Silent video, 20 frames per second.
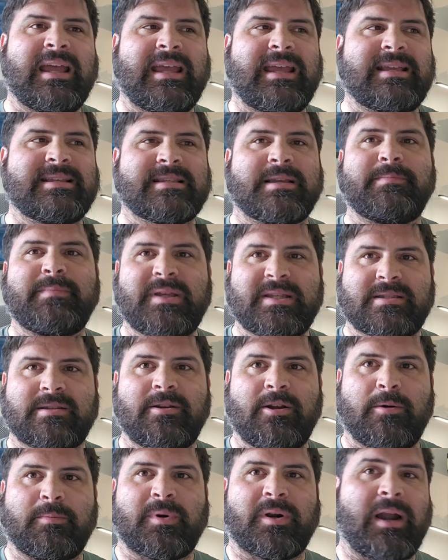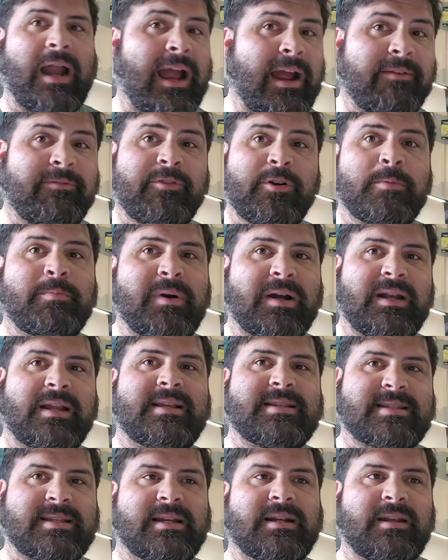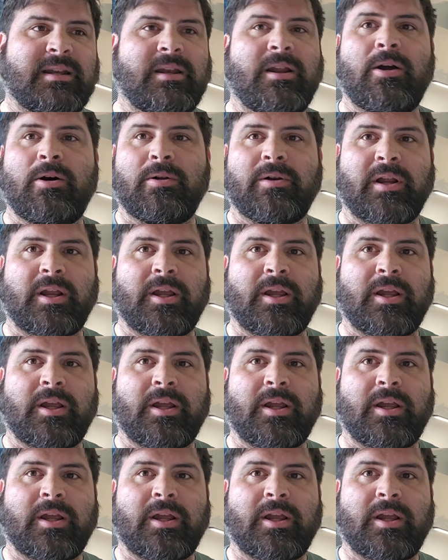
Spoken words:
is a misnomer. Everybody is going to know to